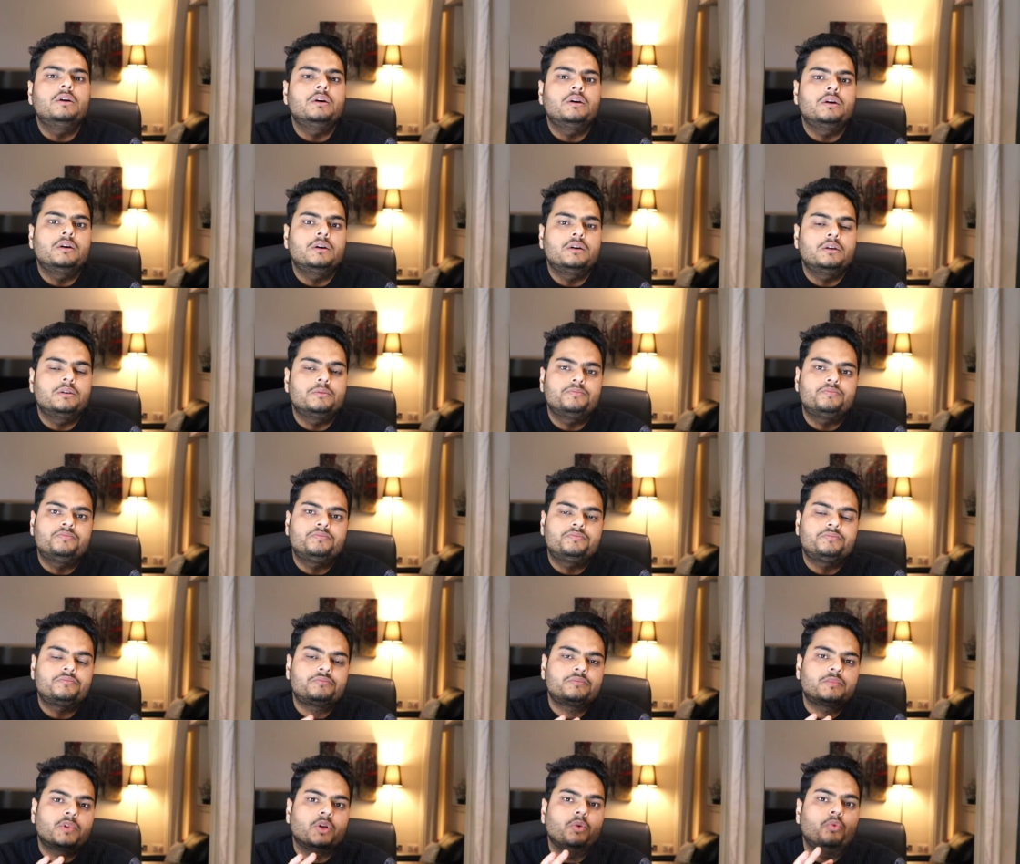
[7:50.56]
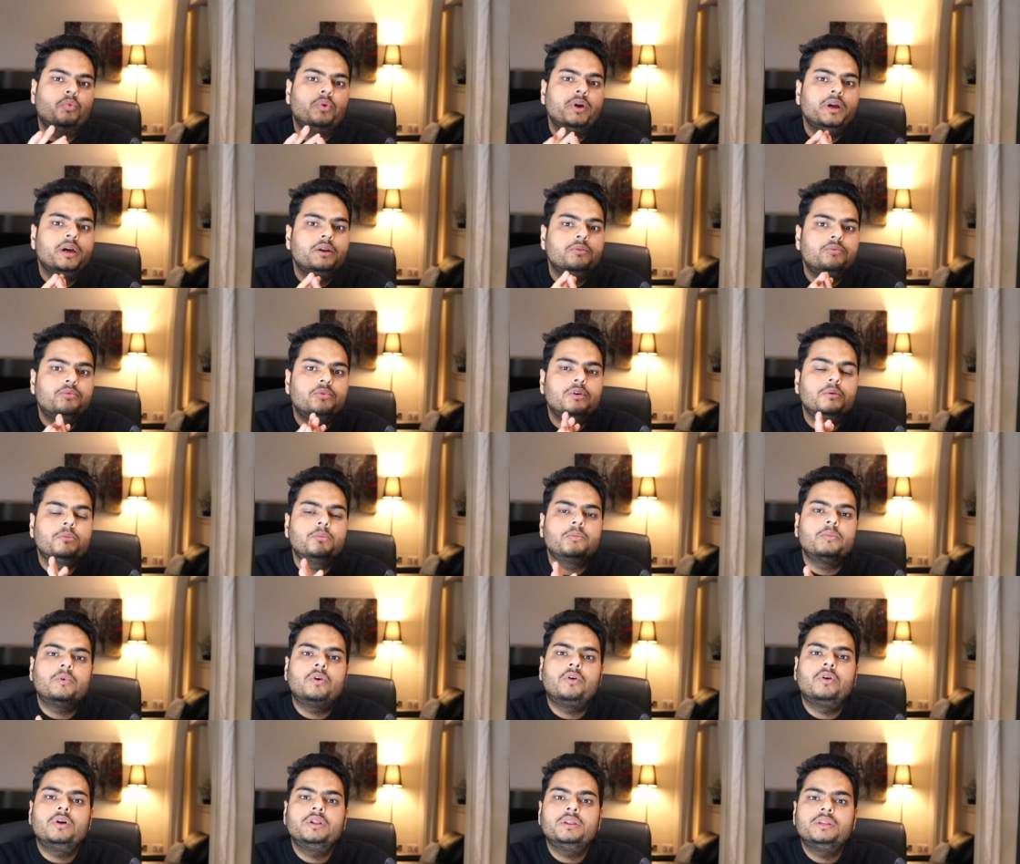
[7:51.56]
um, where from
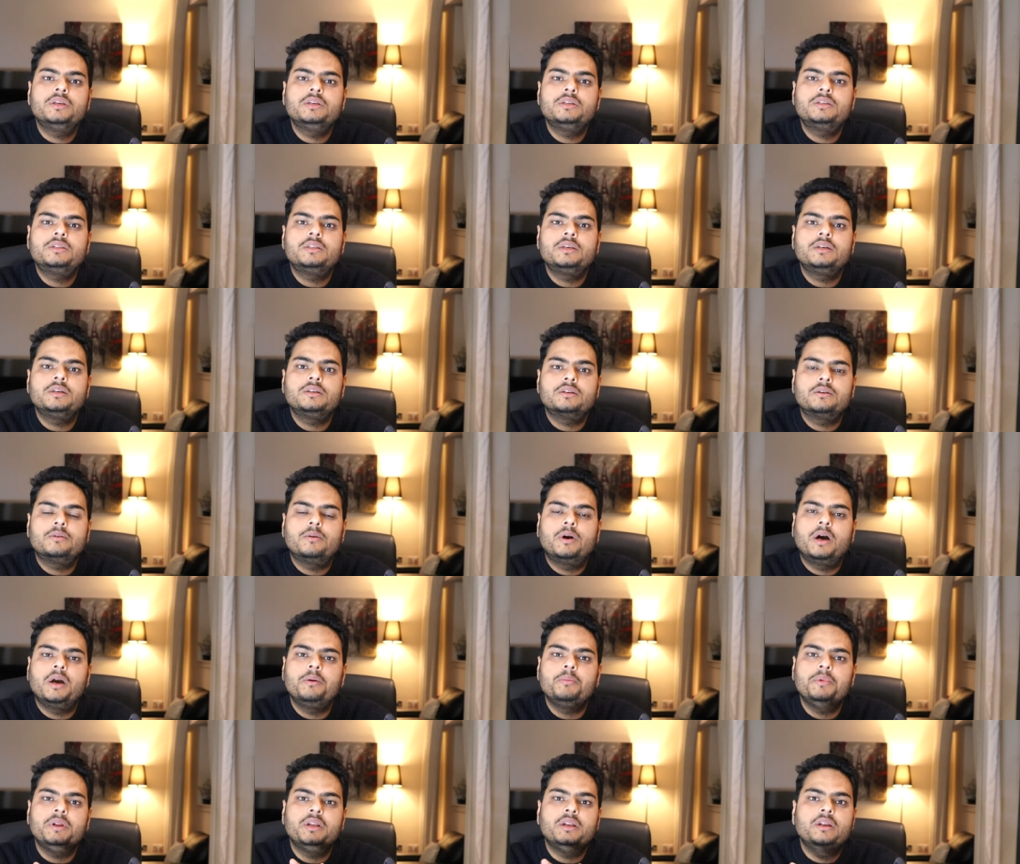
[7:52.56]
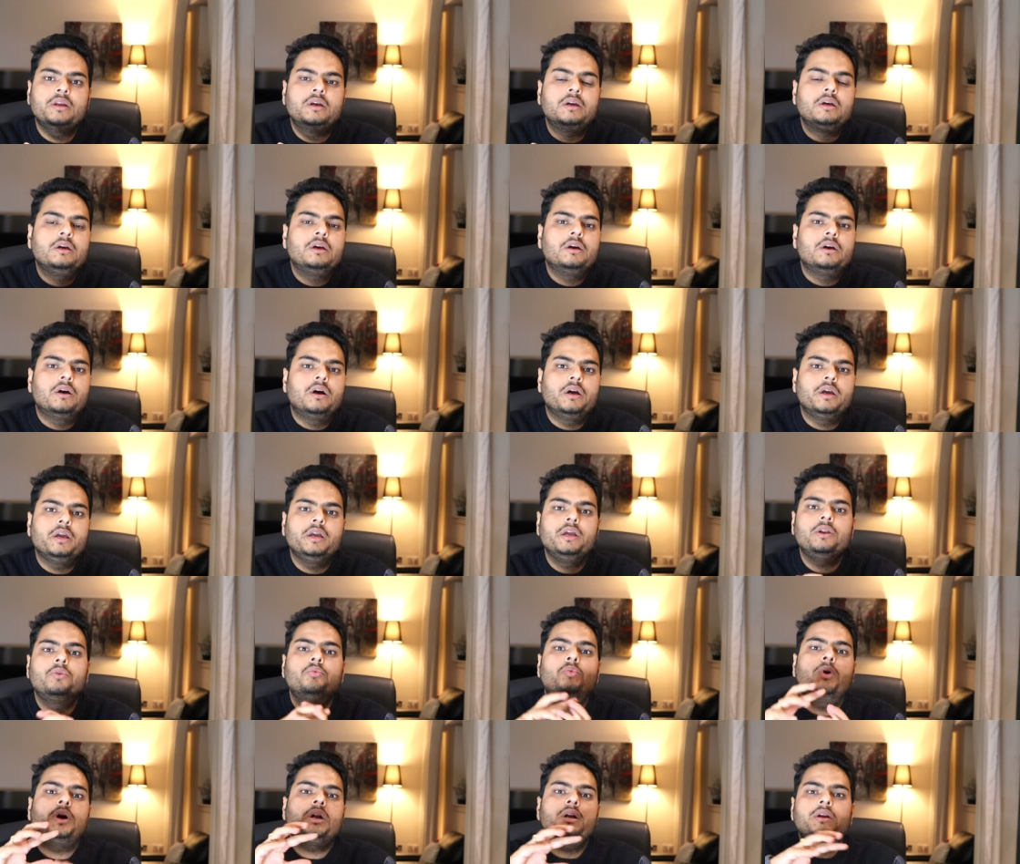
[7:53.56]
all these things, I mean
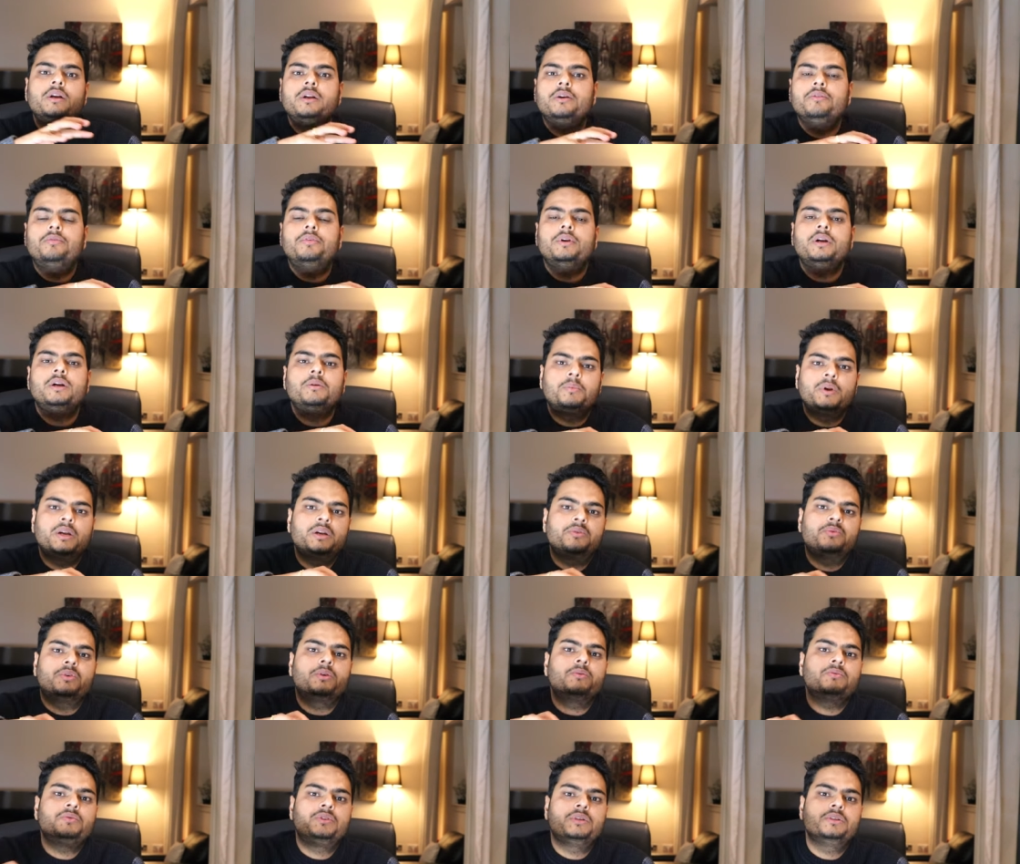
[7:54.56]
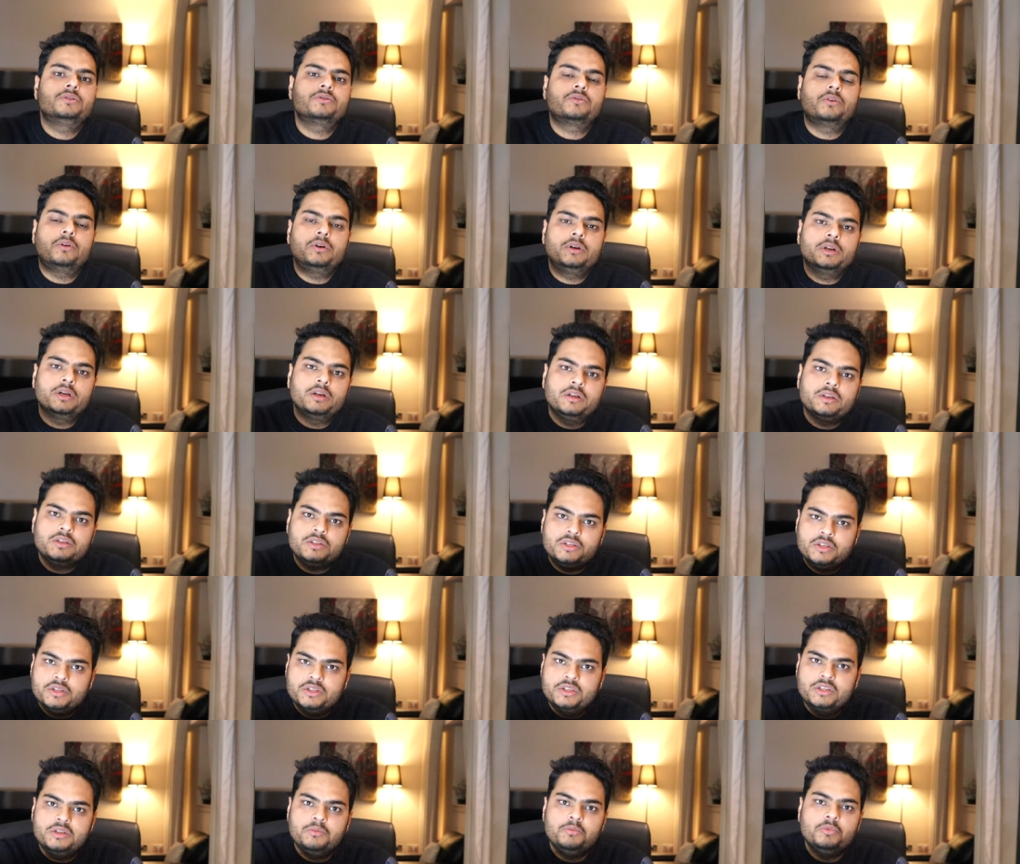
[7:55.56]
in what different platforms this content is
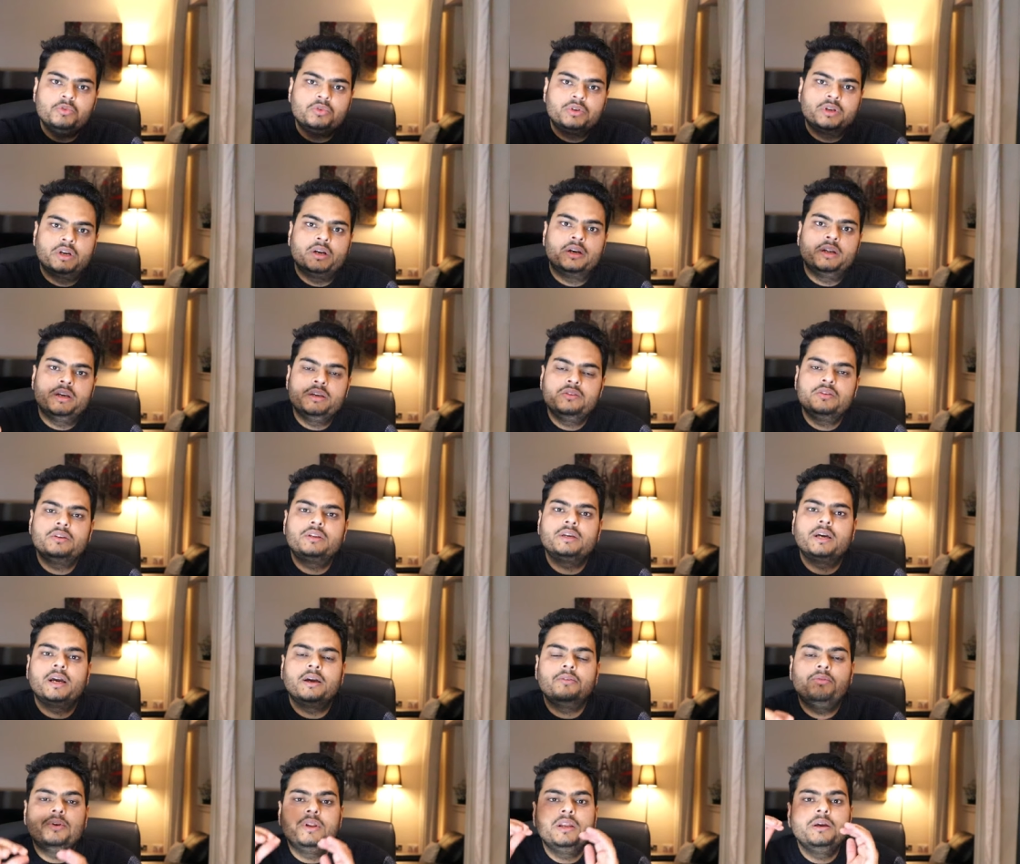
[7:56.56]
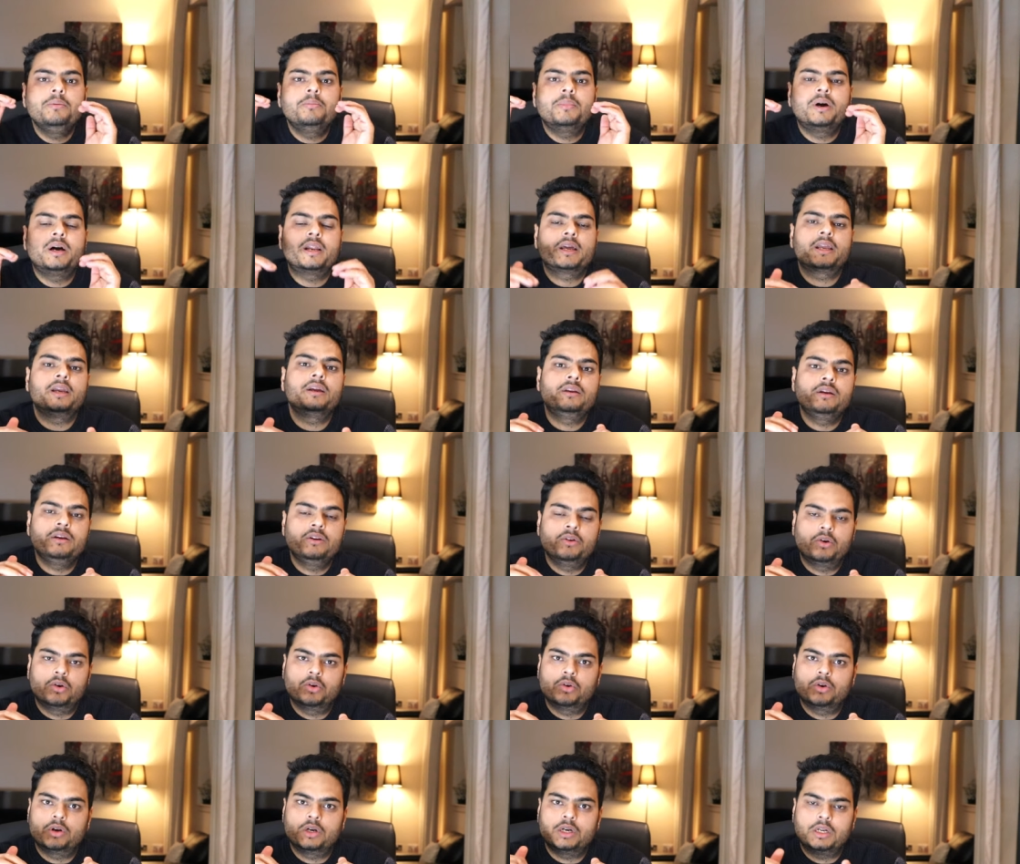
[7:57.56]
distributed. Is it heavily marketed
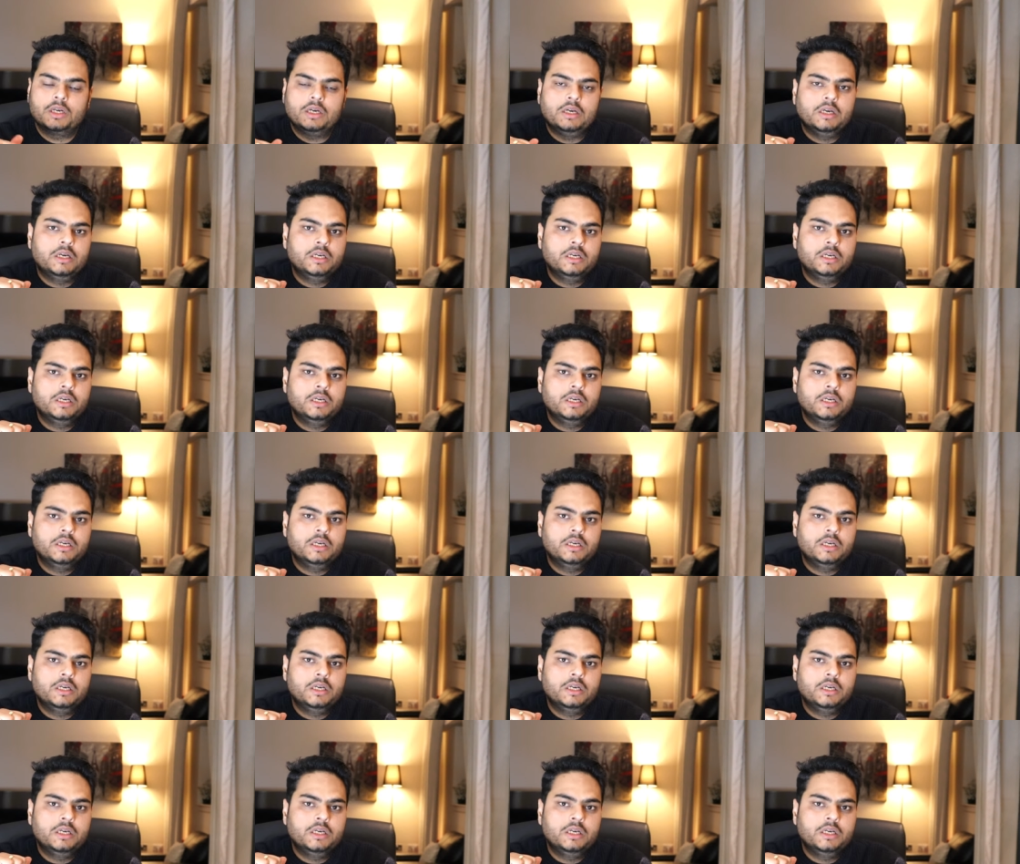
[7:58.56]
or not?